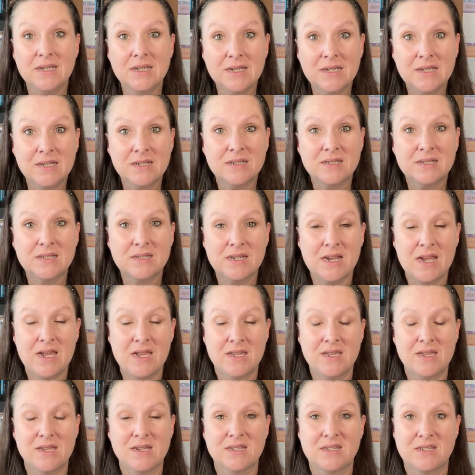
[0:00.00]
is
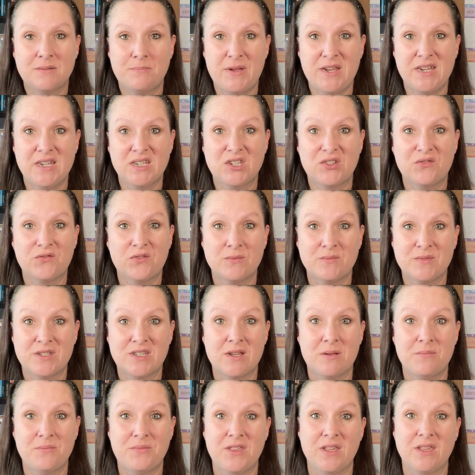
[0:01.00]
taking space from
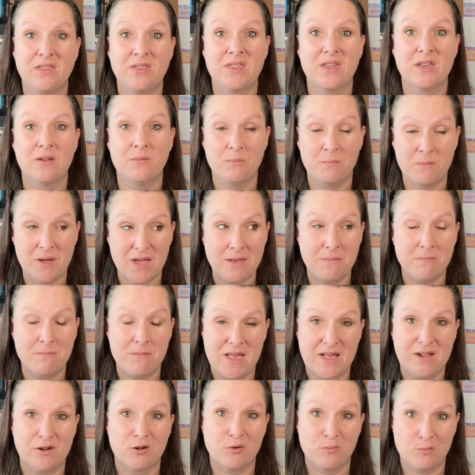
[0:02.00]
something that might
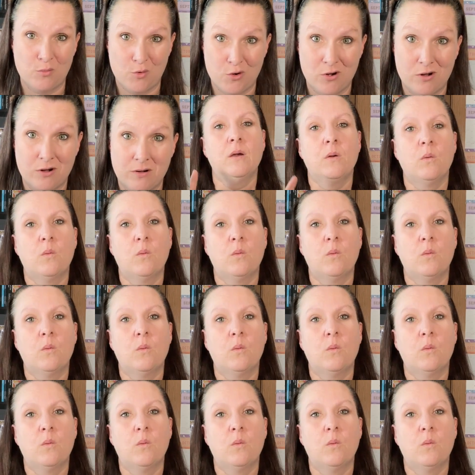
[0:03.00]
matter more.